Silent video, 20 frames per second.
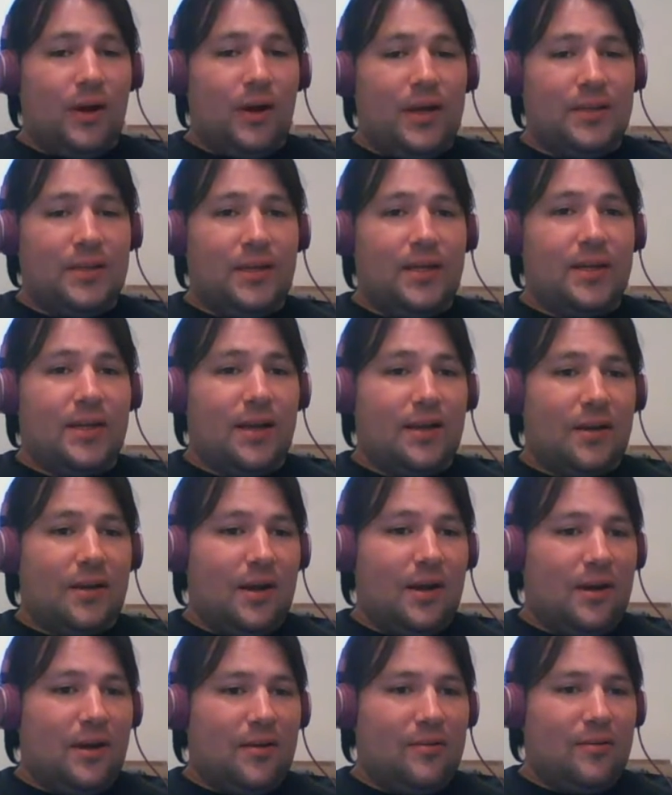I did.
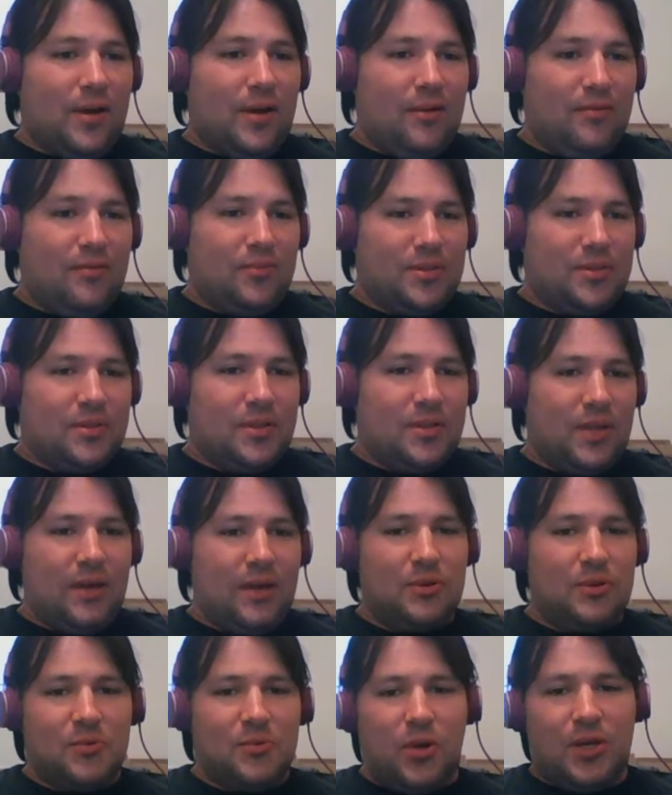I
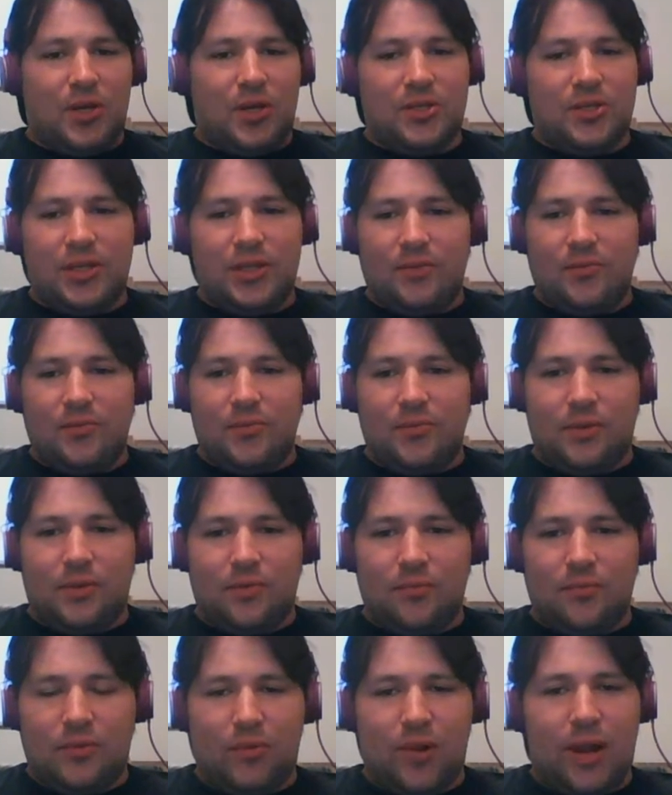was watching it
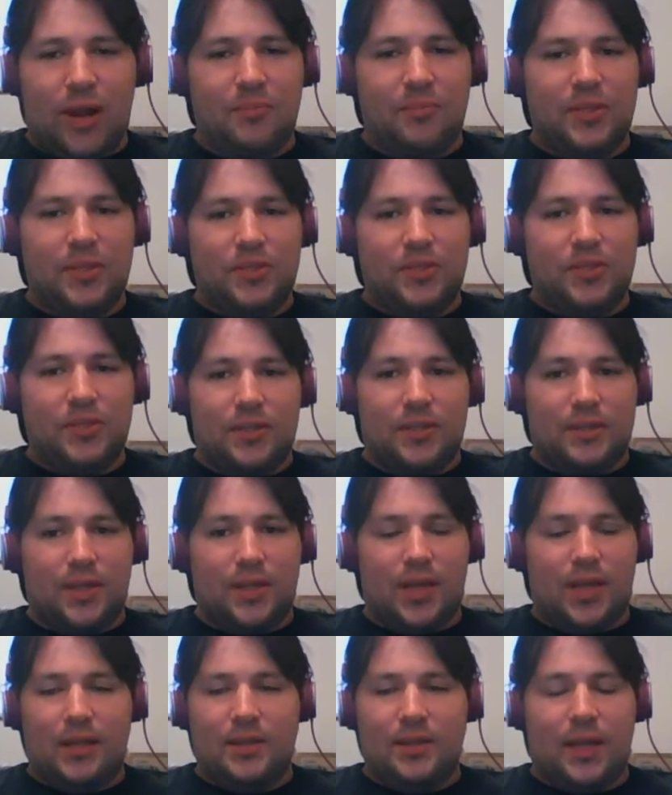with rapt interest,
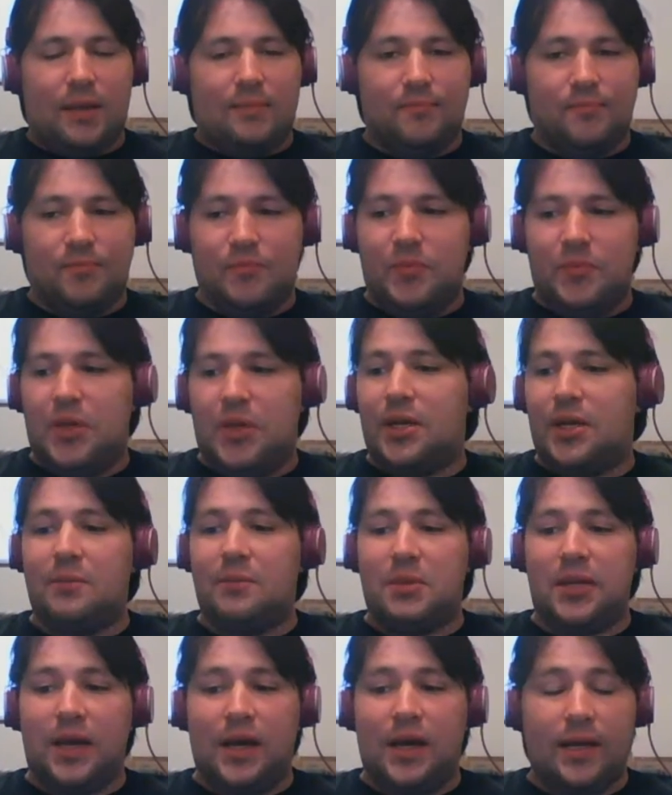and I'm gonna
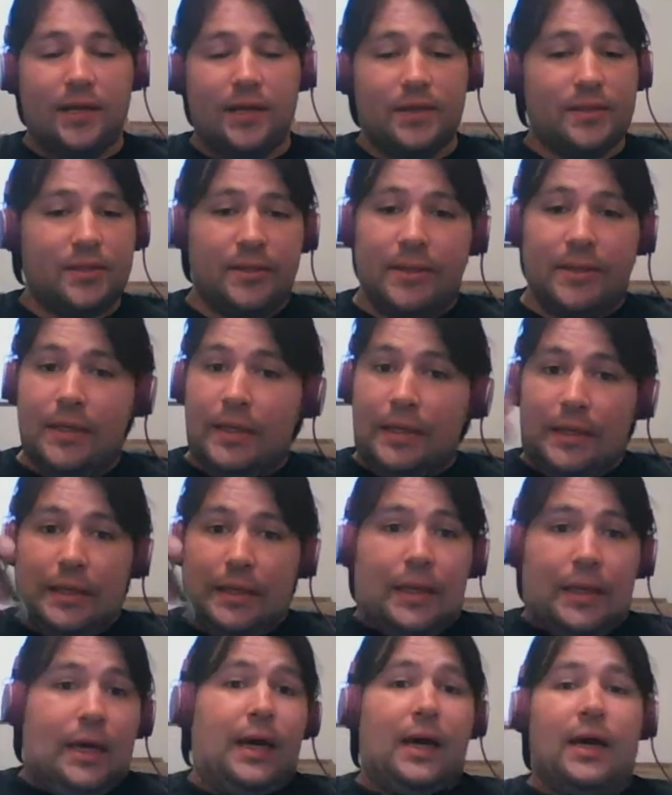be honest,
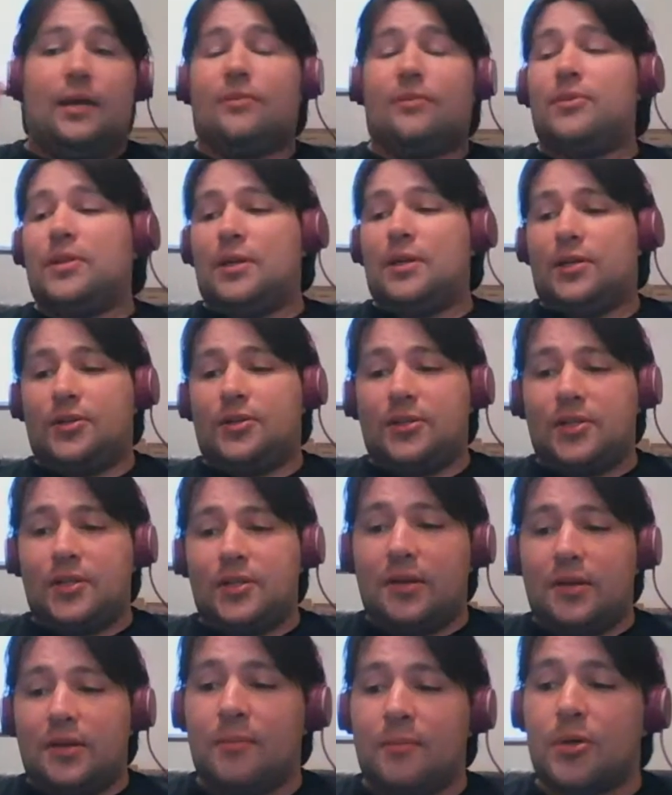I don't really
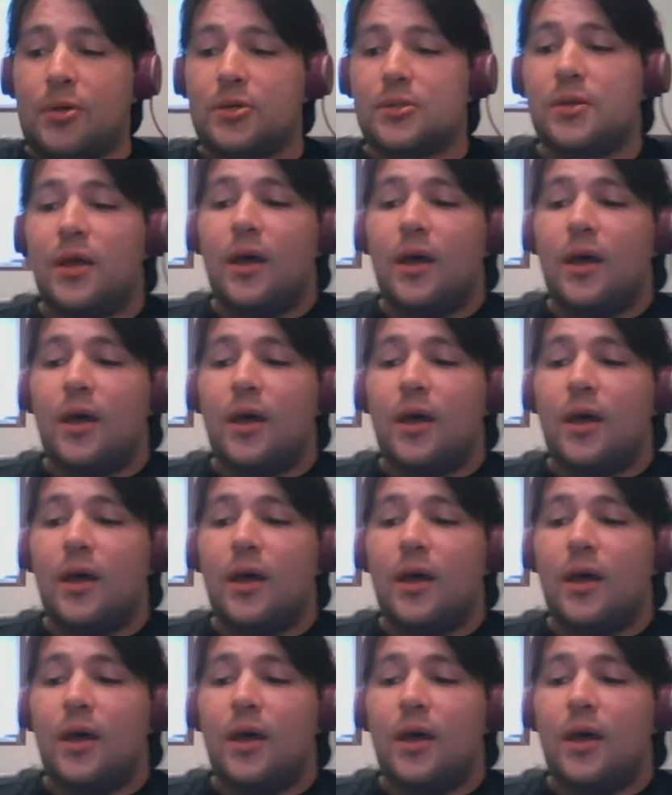understand numbers.